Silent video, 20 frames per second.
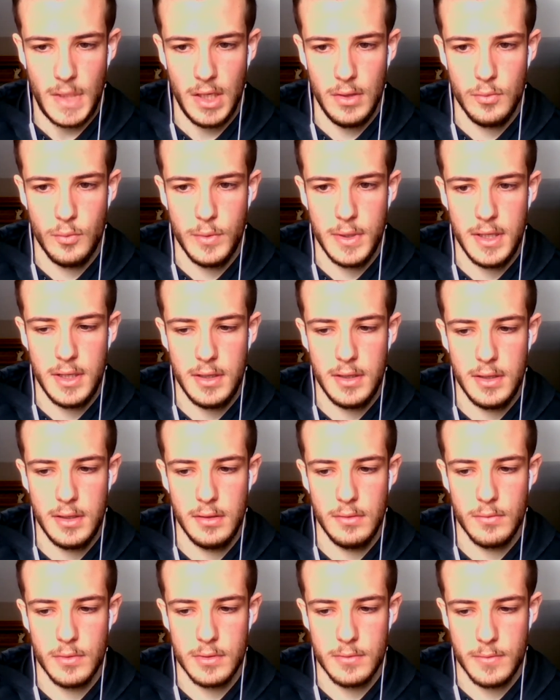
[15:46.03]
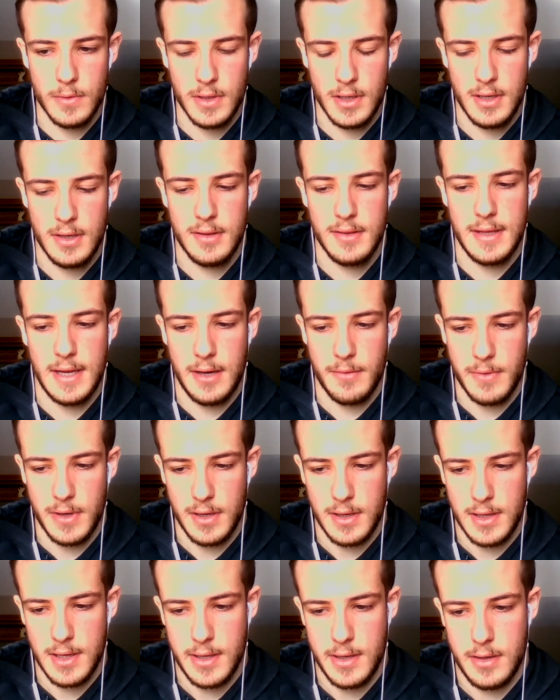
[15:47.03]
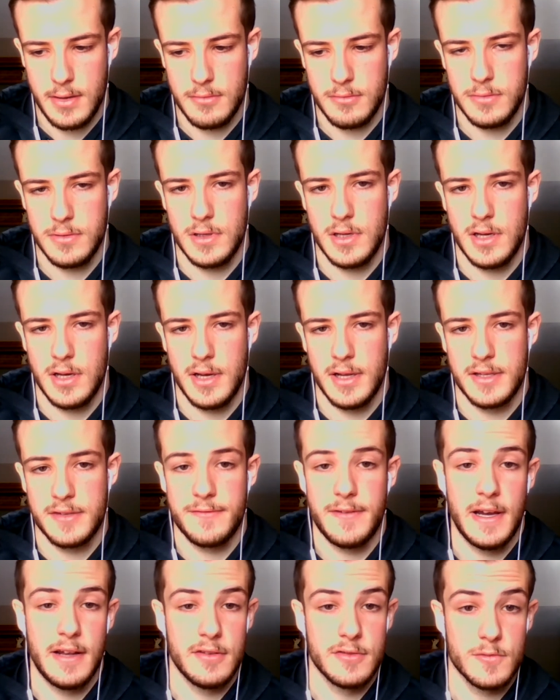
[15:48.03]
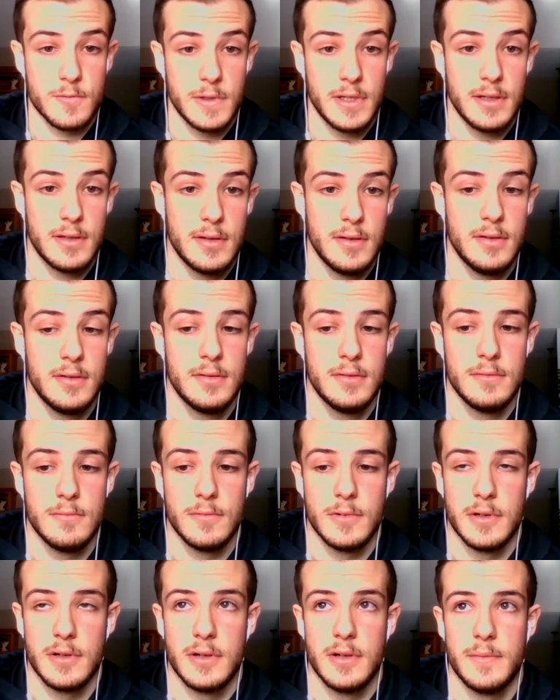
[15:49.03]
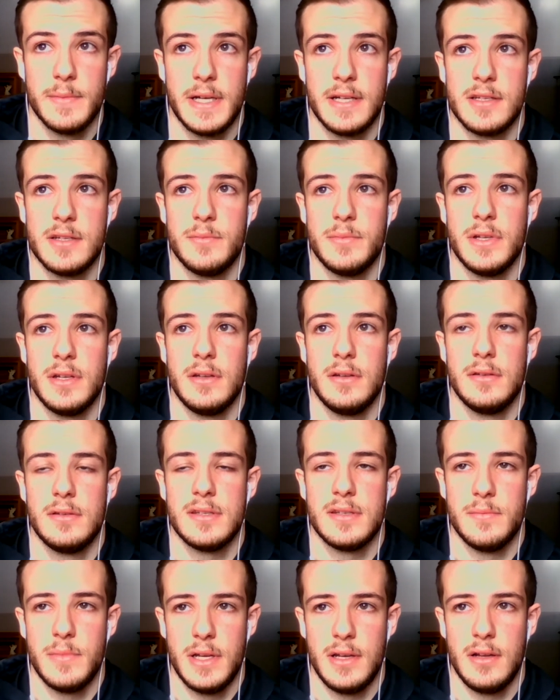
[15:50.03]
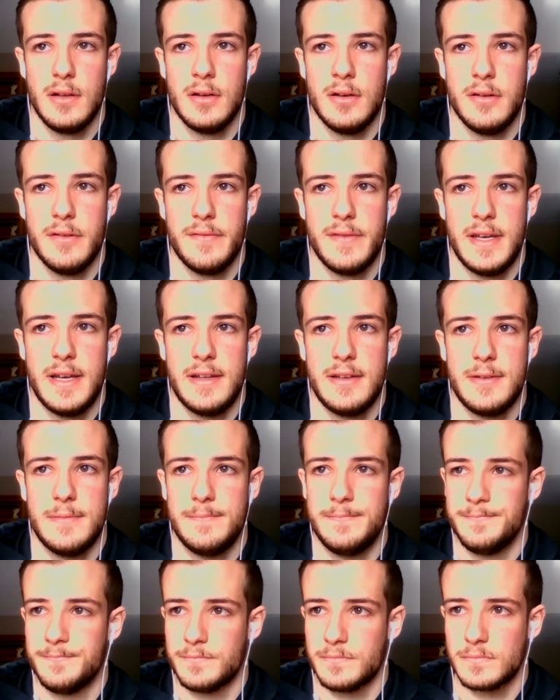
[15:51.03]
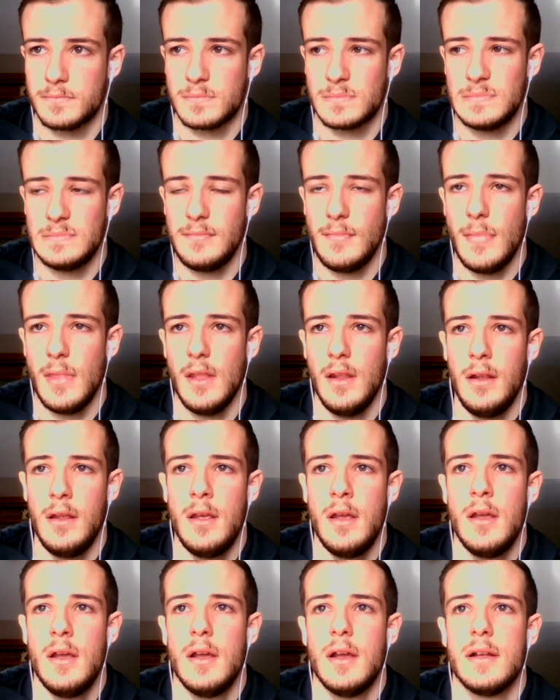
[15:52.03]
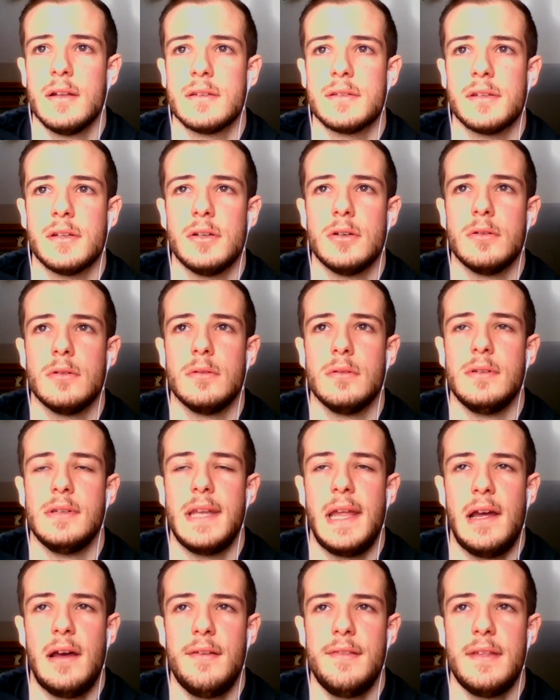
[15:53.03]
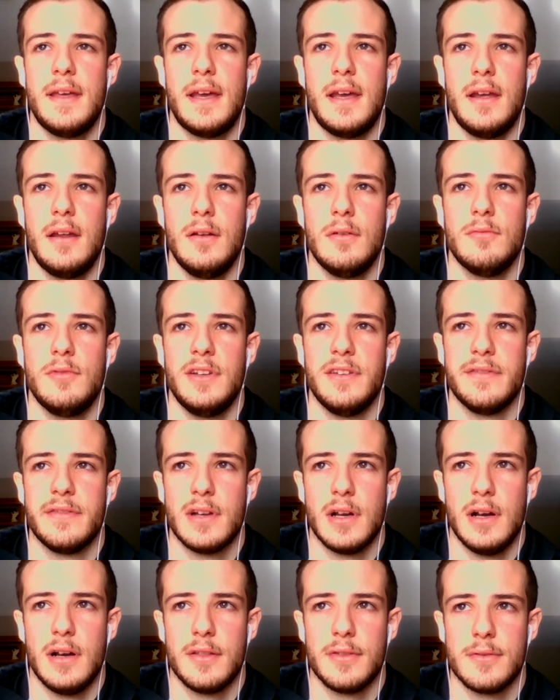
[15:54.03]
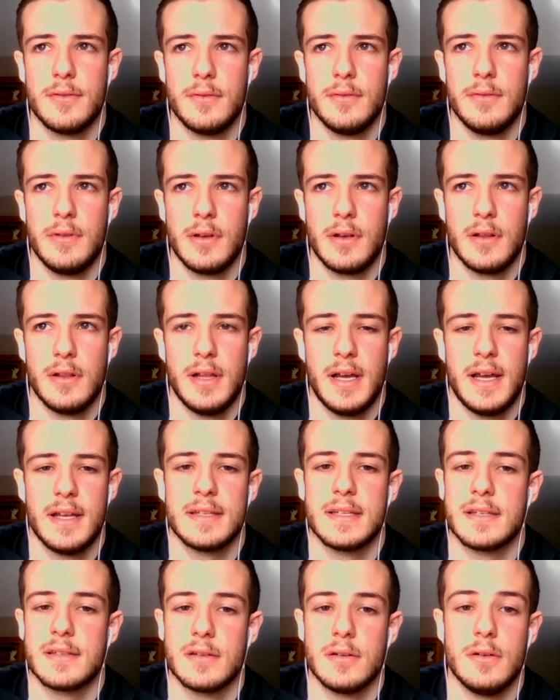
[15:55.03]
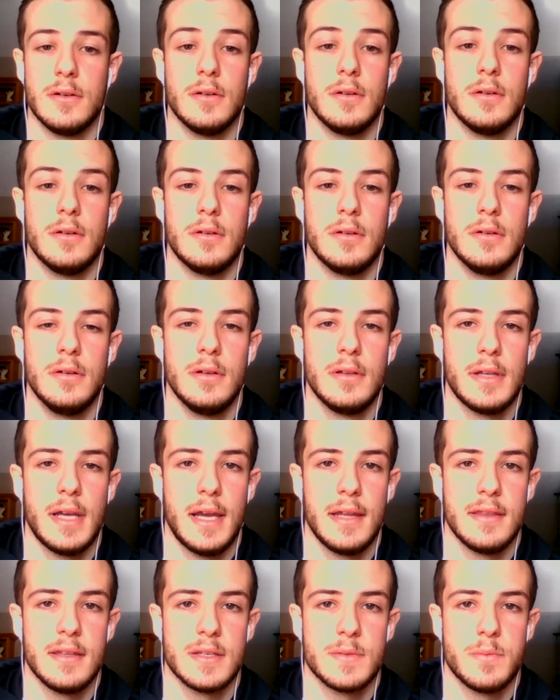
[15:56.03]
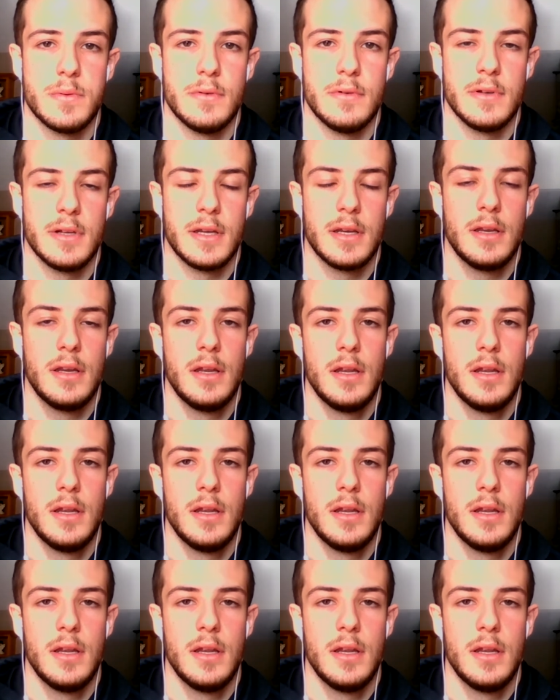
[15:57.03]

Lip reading: we're working on that right now. It's finals week. We're about to be submitting all of that. And so now that we've gone through the class as a whole at this point,